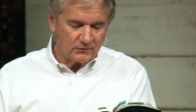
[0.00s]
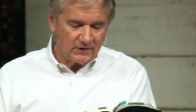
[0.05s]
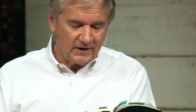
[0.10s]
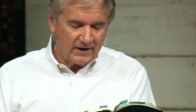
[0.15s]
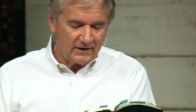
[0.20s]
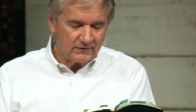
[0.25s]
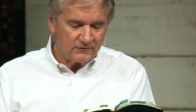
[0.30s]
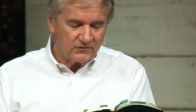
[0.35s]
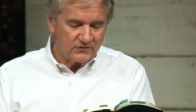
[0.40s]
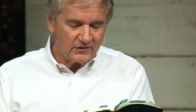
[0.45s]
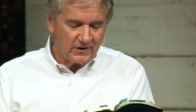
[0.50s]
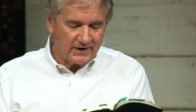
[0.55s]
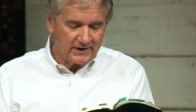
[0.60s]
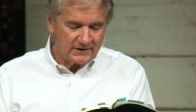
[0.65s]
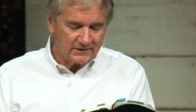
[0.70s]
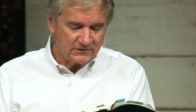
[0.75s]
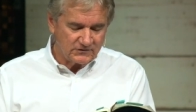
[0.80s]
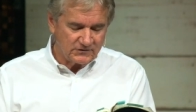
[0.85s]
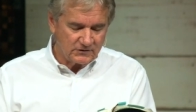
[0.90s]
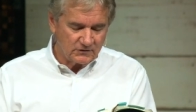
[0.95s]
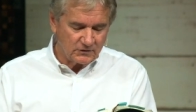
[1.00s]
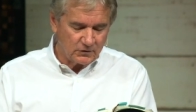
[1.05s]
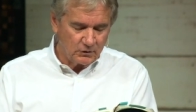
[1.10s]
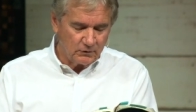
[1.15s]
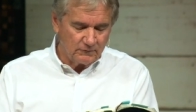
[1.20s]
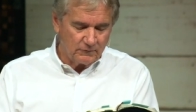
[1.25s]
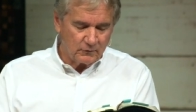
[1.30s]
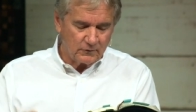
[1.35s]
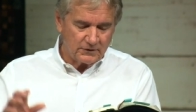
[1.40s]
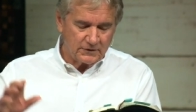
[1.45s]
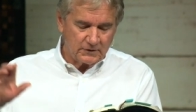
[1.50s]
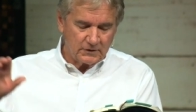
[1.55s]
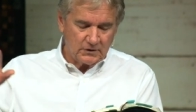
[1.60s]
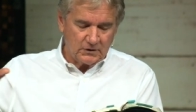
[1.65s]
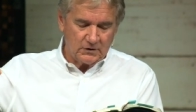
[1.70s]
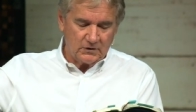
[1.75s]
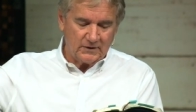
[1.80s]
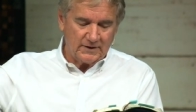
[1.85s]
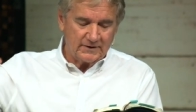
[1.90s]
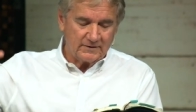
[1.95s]
For out of Zion shall go forth the
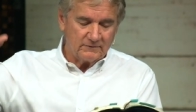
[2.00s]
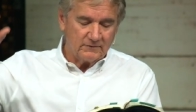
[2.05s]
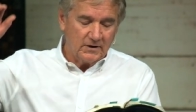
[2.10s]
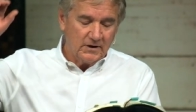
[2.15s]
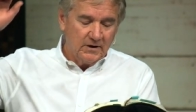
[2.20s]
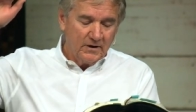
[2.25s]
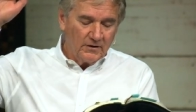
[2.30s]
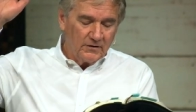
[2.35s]
law, out of